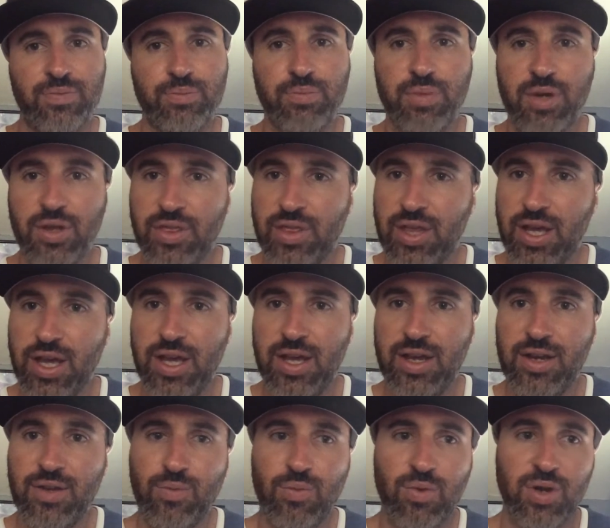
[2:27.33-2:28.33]
But
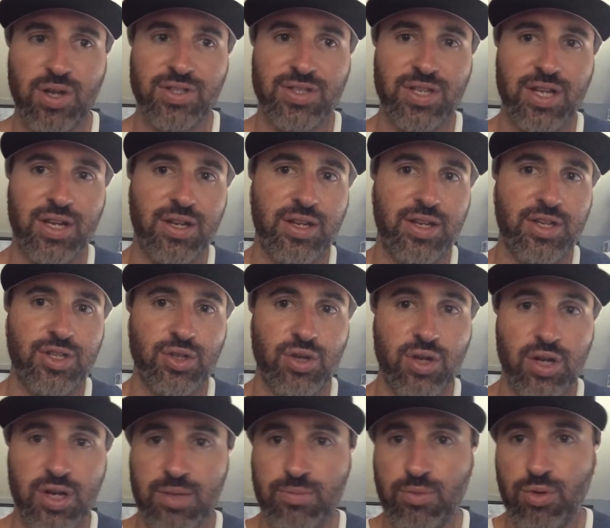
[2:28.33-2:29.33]
then, once that initial
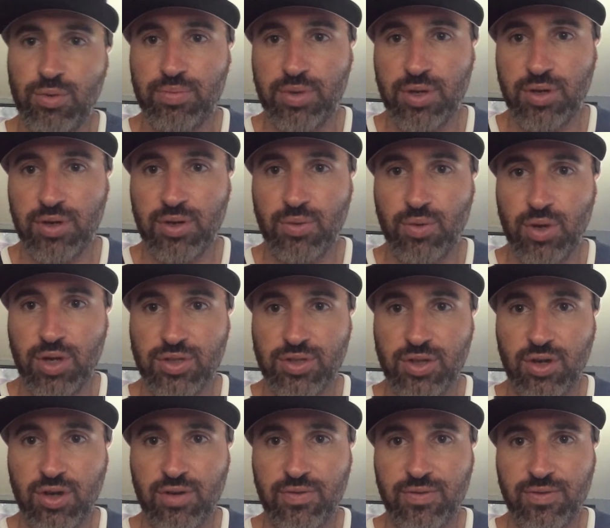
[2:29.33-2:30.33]
honeymoon period wears
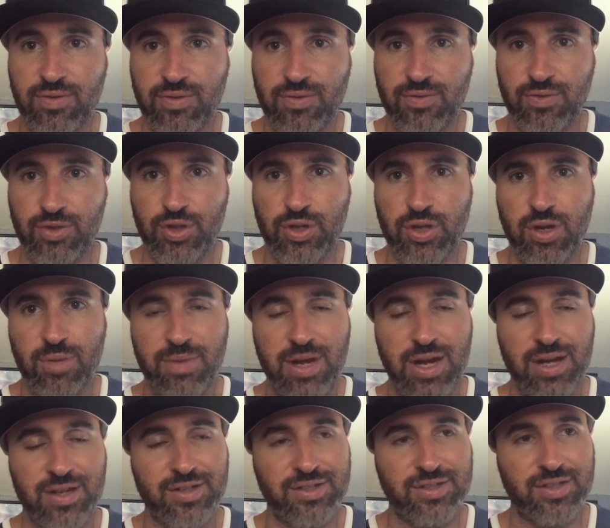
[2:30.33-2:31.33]
off, you go
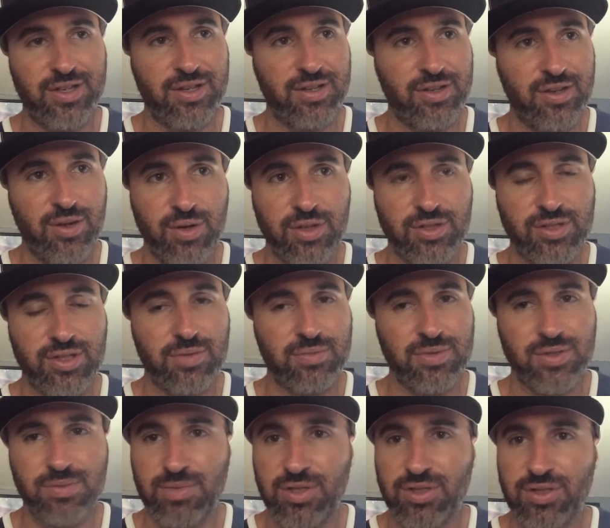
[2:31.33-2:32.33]
back to saying, you know what,
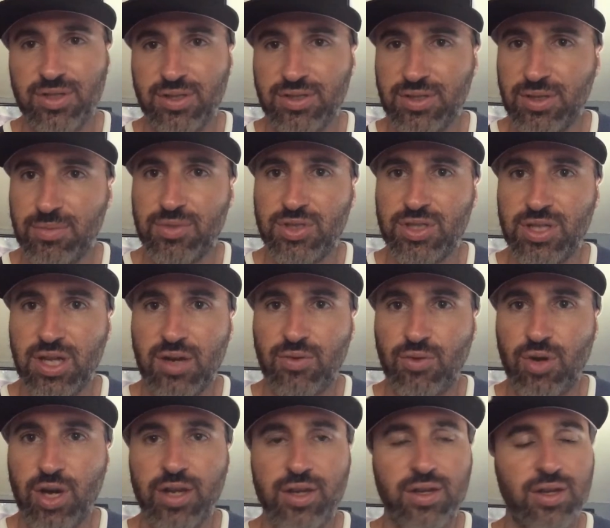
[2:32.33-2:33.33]
something's missing, something's not
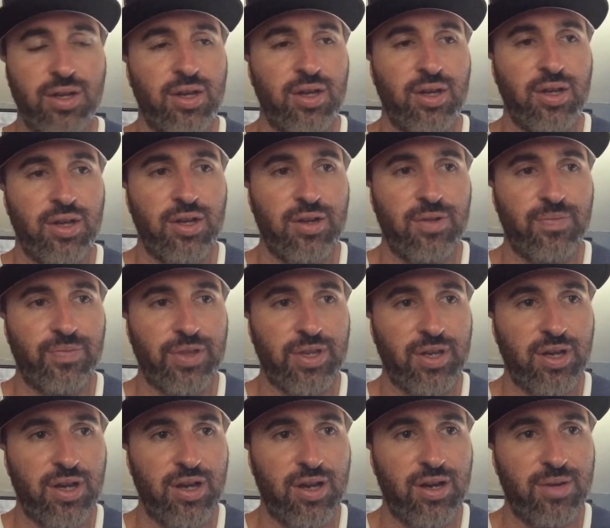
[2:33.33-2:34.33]
right.
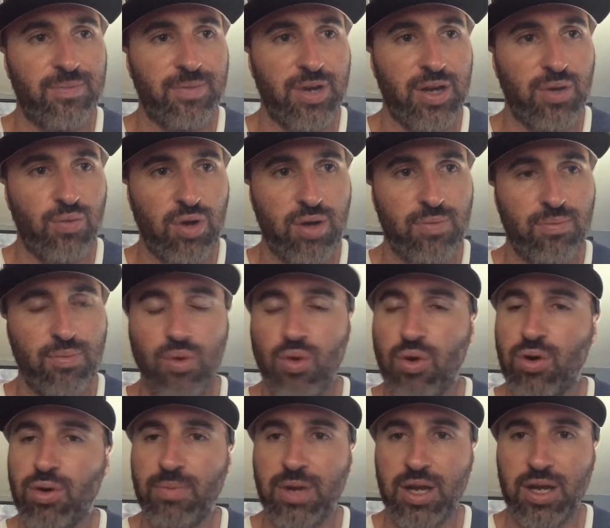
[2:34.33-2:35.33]
I want
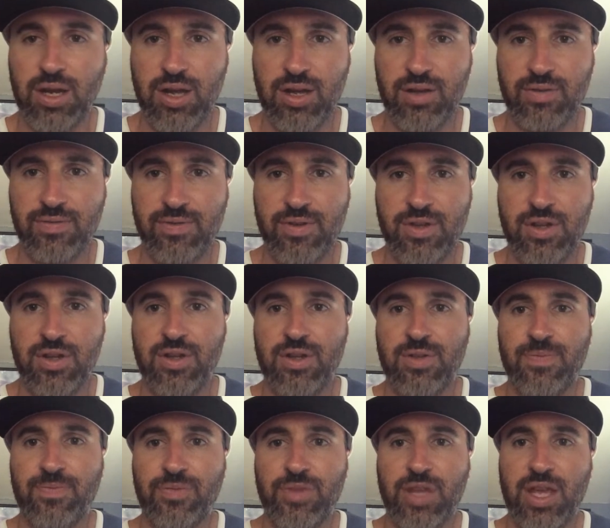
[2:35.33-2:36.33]
more in my
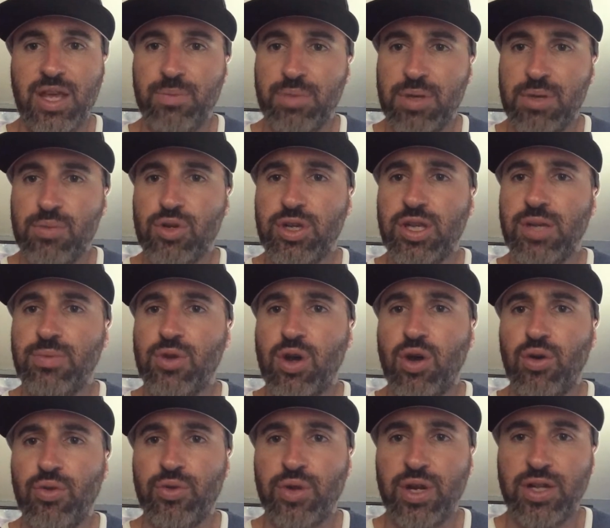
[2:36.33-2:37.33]
life. And people keep
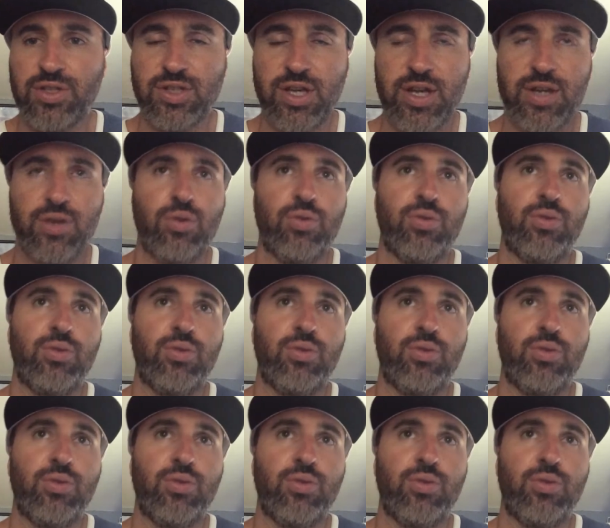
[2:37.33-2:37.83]
going through that cycle.